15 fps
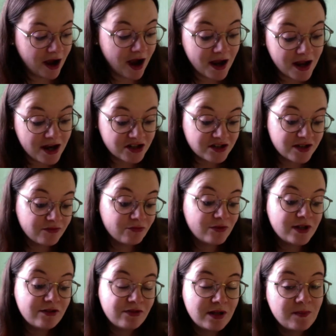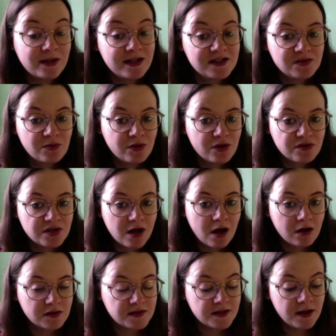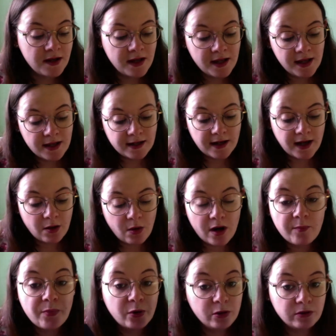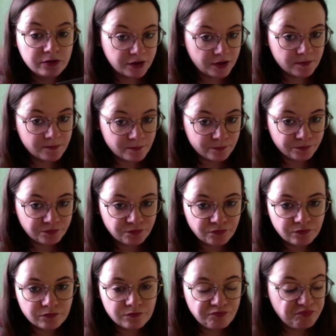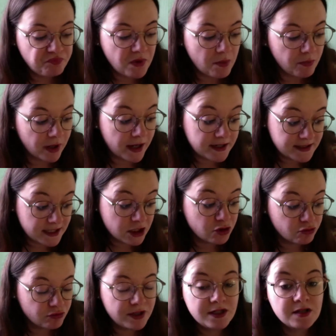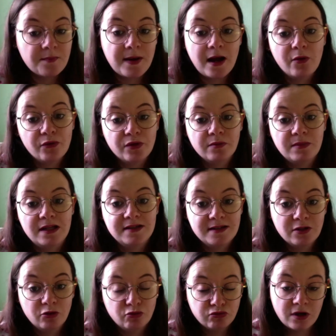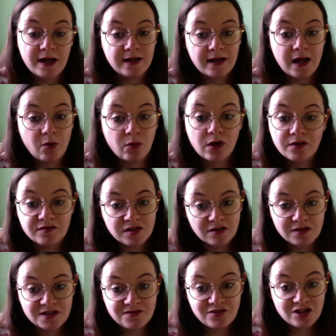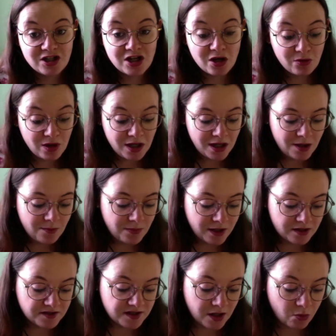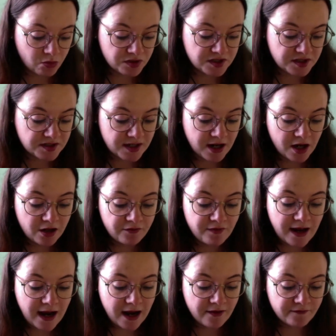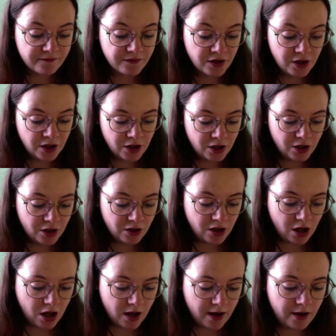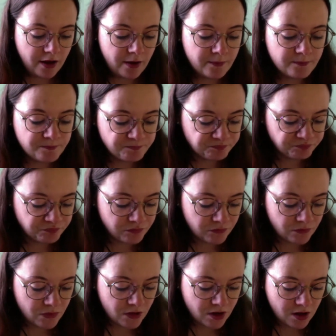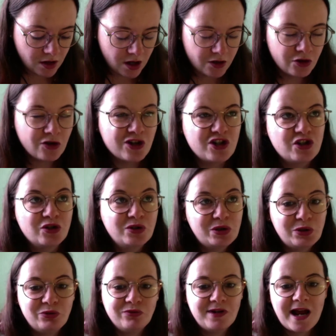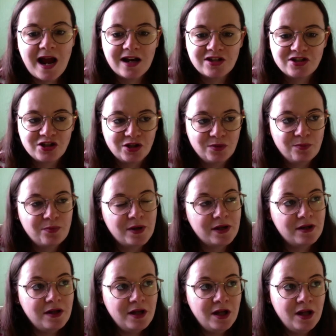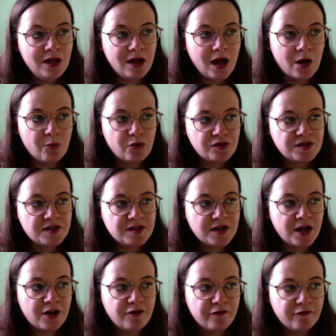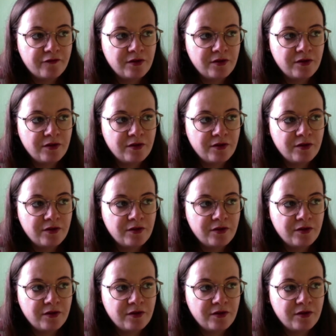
I actually am really, really pleased with those cards. Now, I pulled them, but I didn't read about them until right now when I've done this video, because I wanted to kind of have, um, not a true reaction, but I wanted to kind of